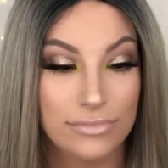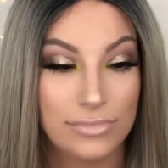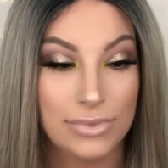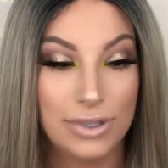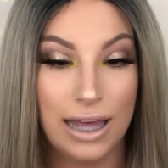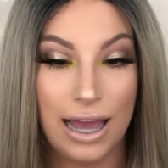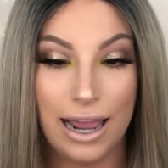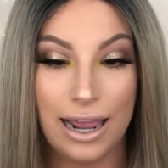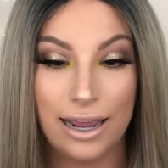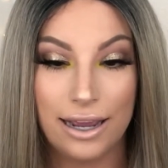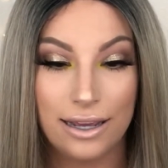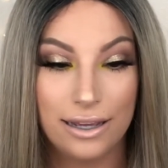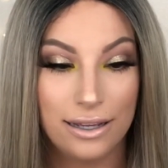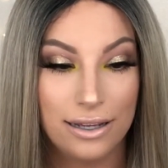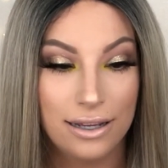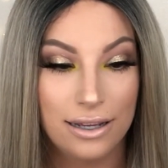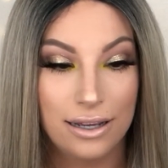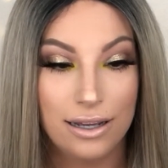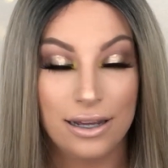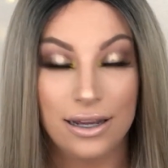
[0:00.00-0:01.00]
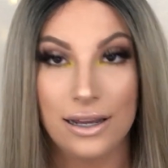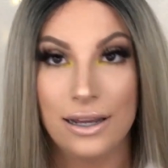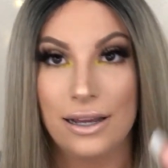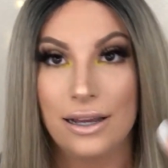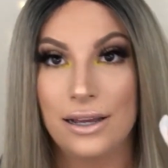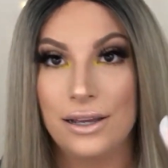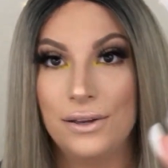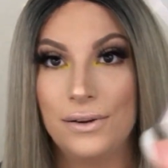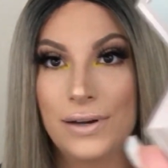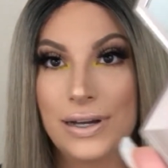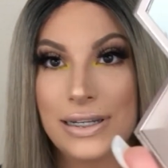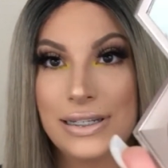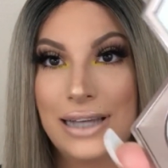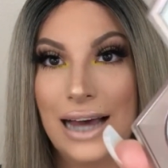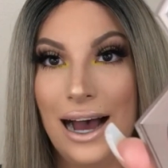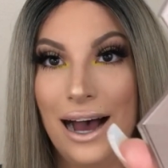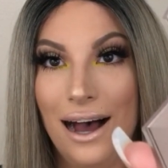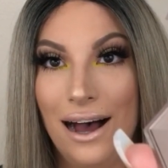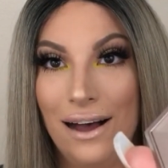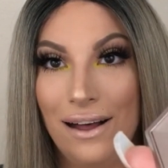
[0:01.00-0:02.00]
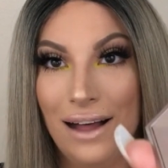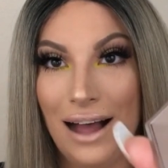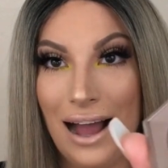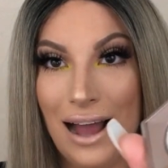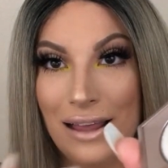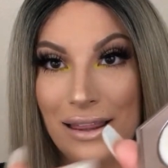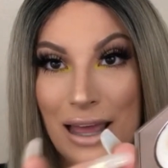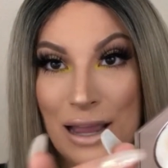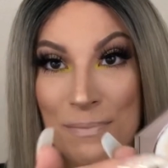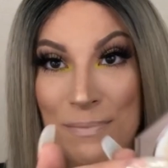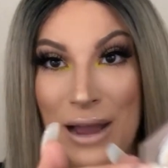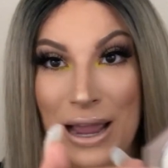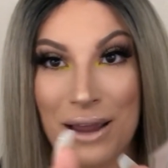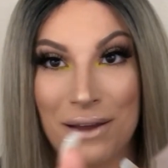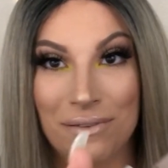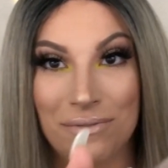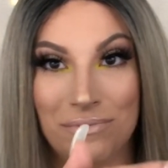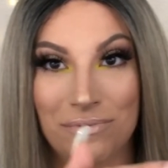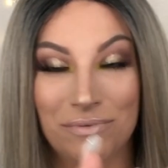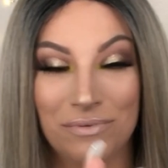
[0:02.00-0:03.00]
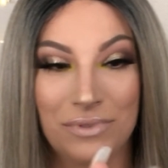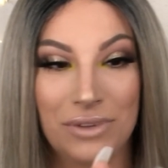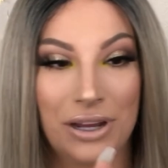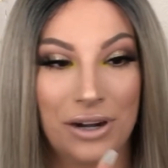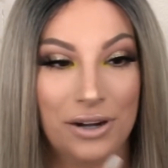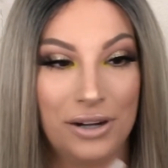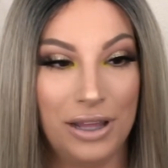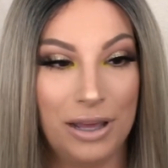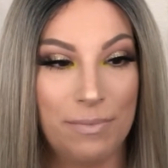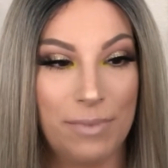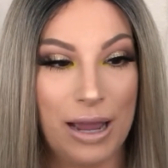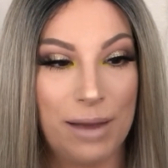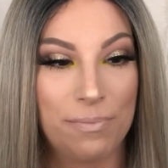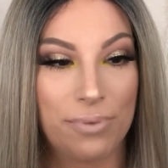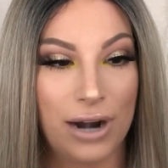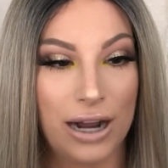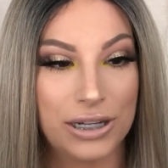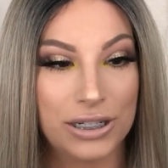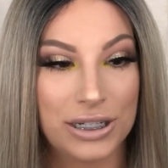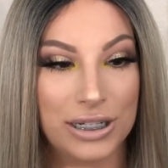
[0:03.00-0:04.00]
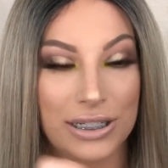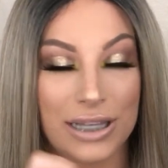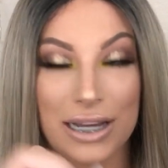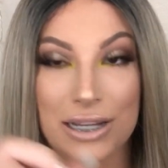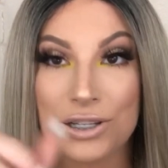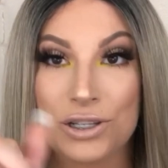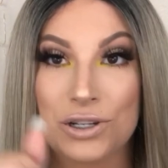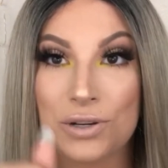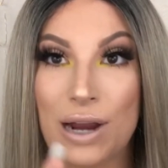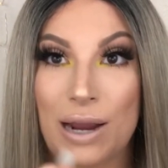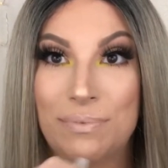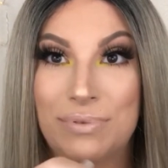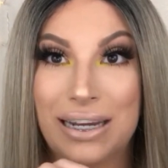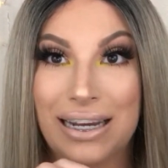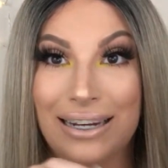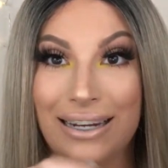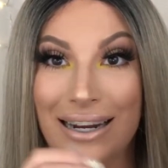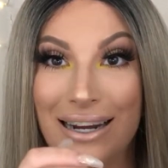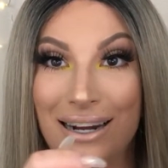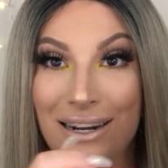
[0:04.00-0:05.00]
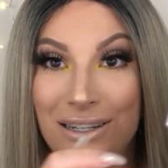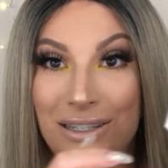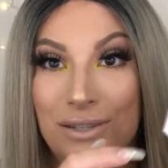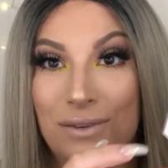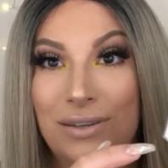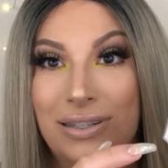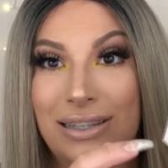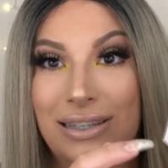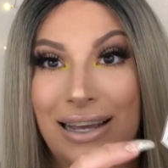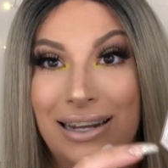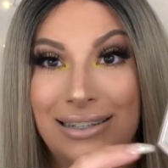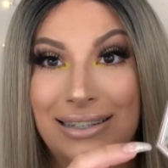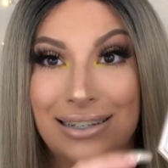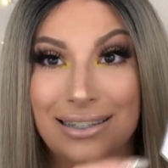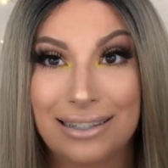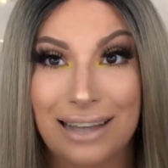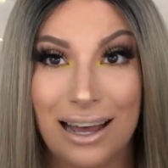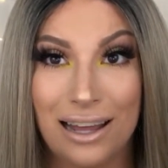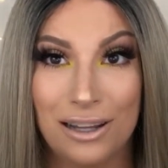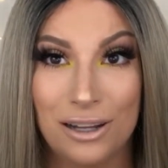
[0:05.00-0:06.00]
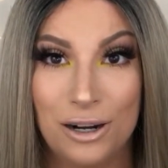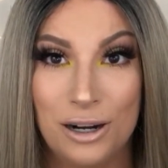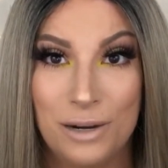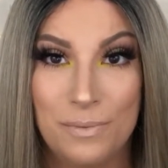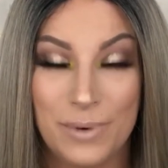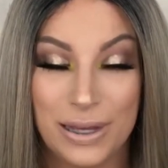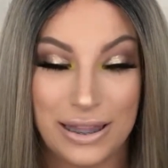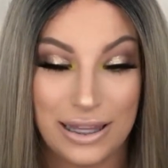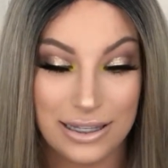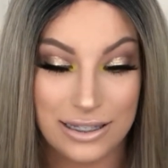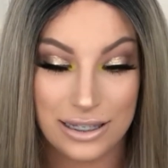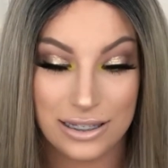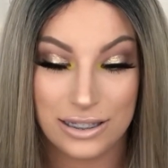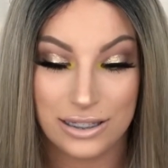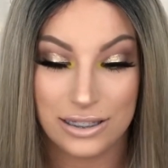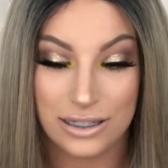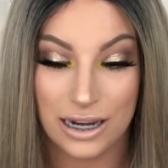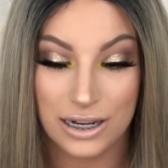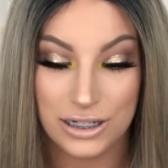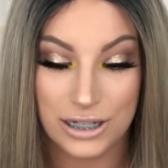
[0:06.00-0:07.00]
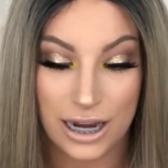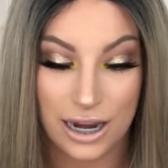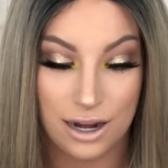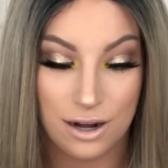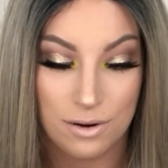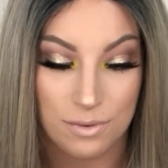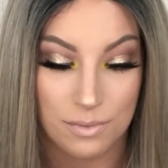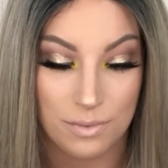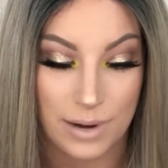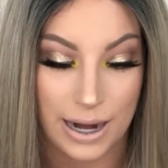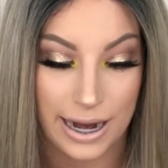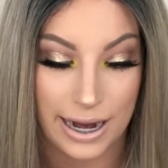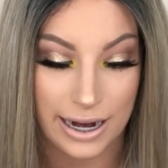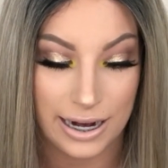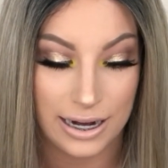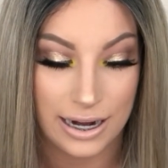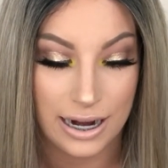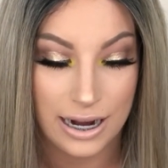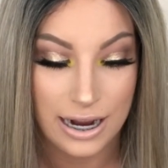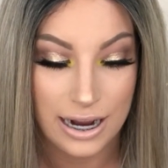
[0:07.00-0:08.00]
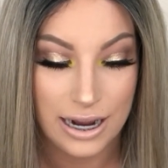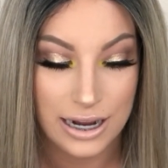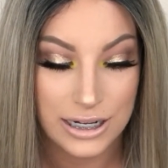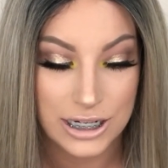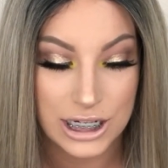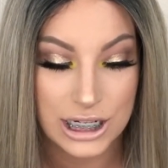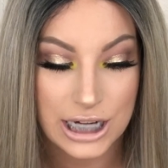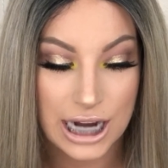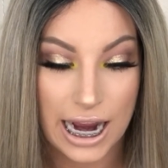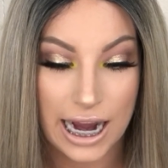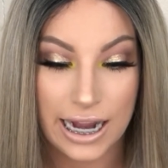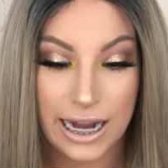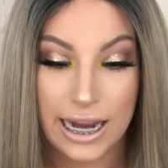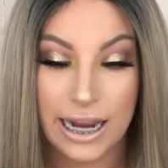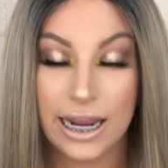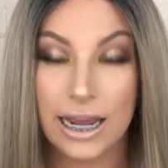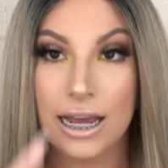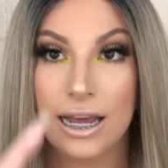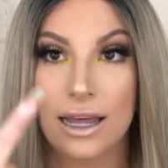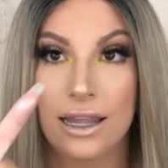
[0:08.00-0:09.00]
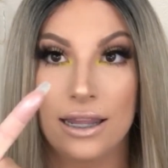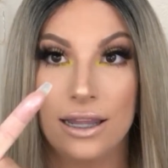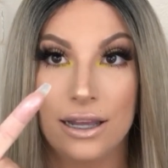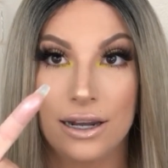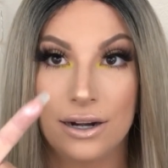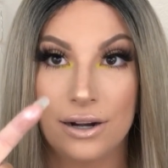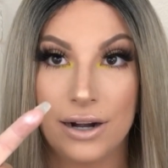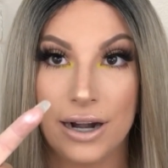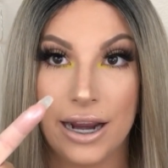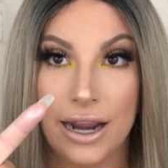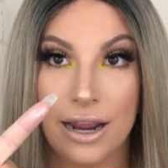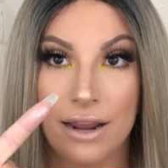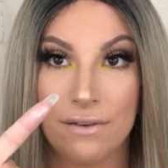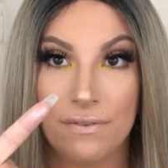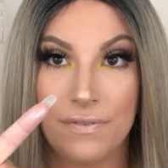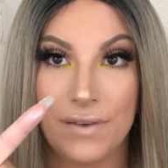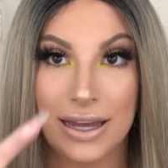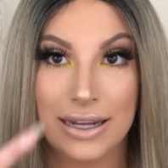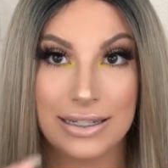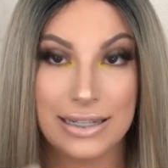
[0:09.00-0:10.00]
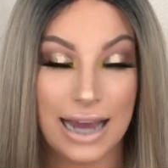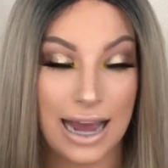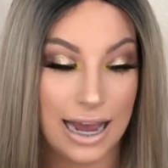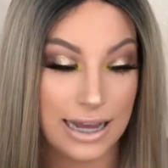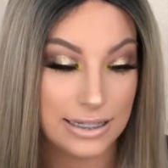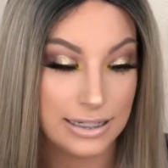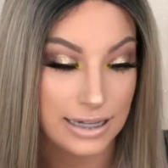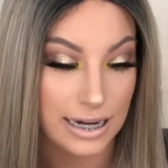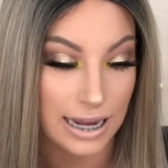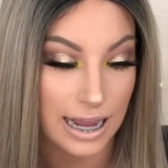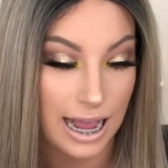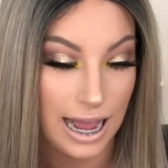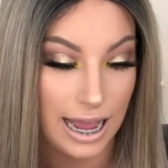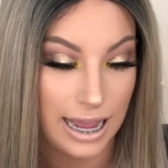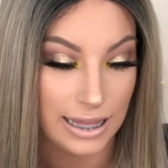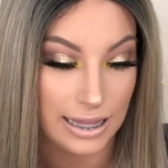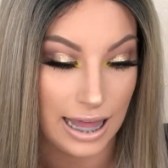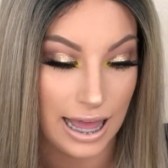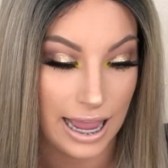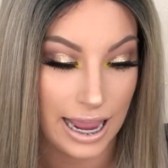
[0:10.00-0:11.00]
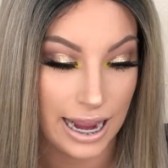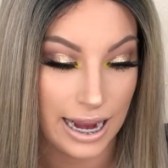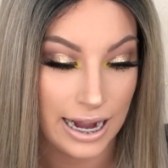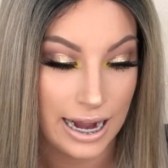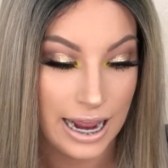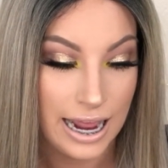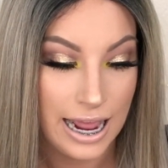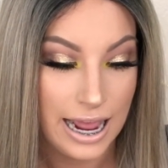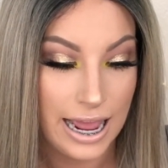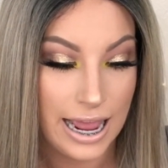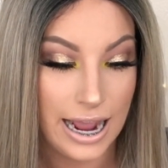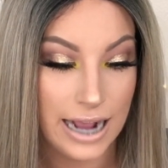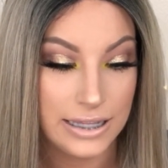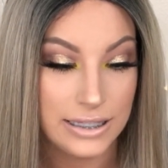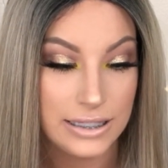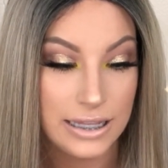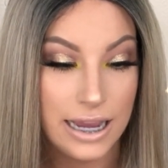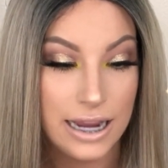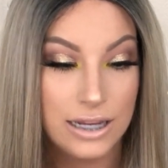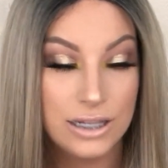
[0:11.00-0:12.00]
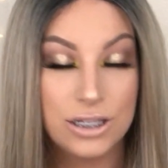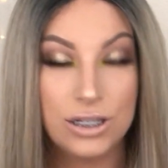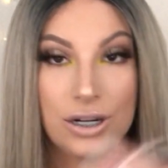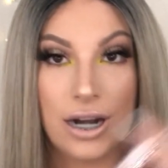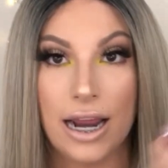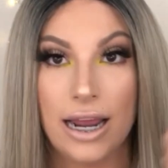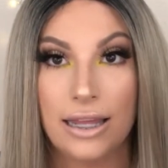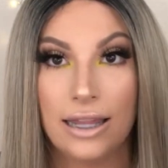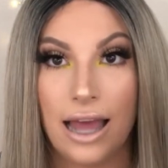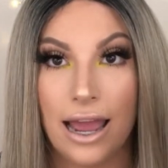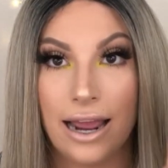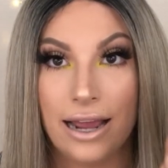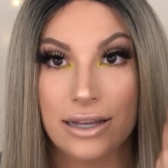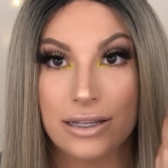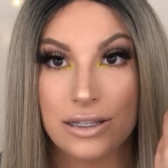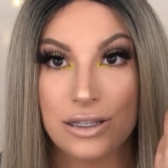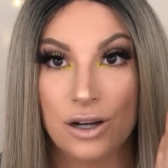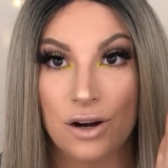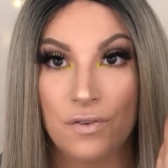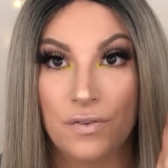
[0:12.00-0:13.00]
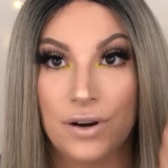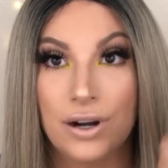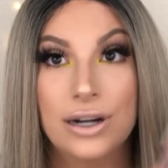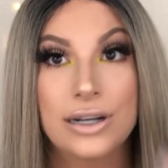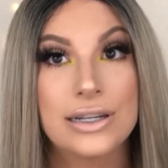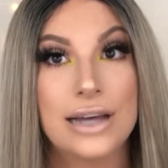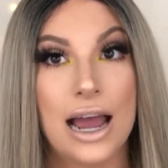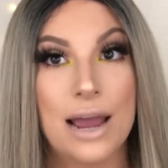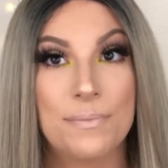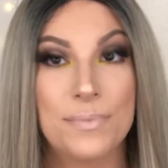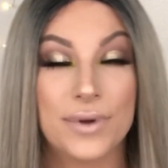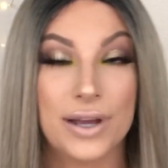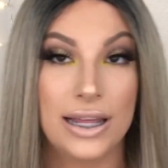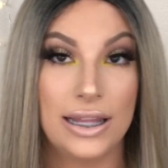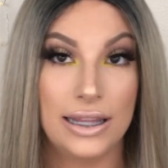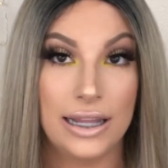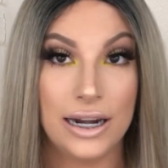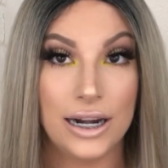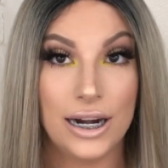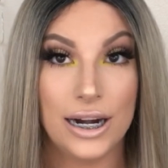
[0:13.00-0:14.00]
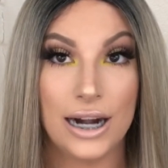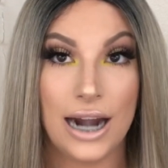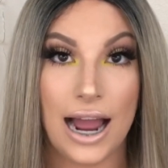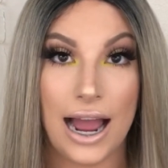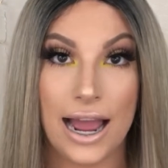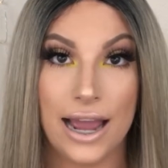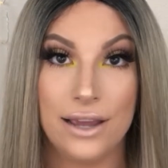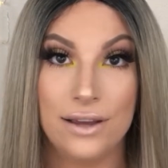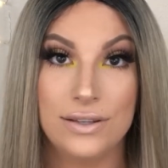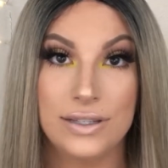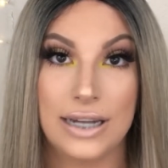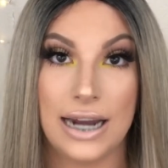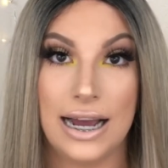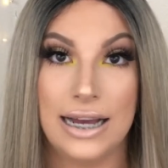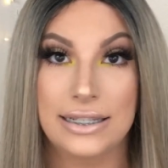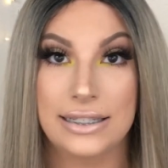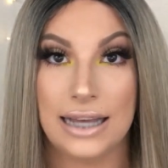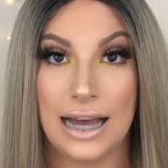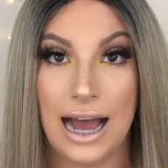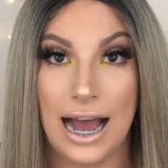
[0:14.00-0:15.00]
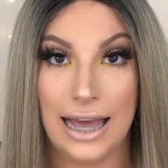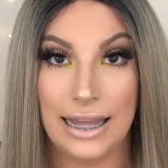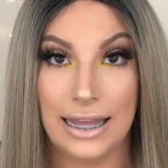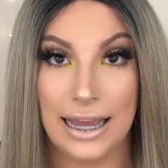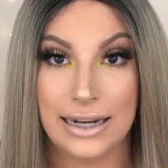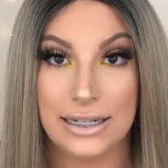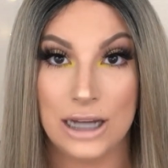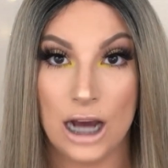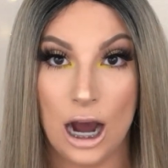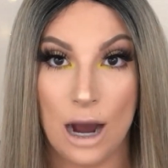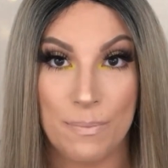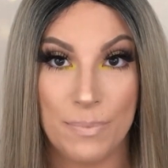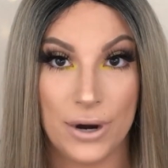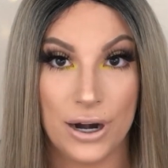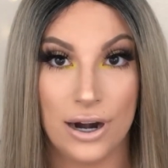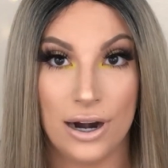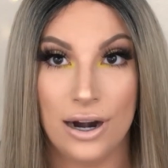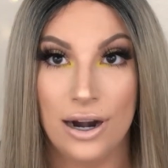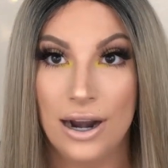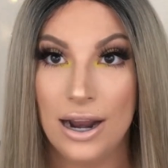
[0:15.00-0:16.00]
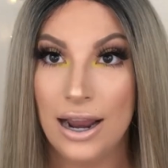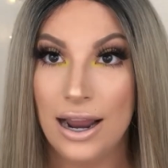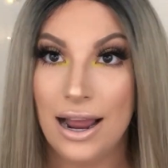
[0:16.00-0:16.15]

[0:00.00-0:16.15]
Like, you can tell I like literally my brush is like scraped into here, so it's like discolored, but this is such a great shiny, glittery, fantastic highlight. It's like straight like silver type glitter. I use it as a highlight topper.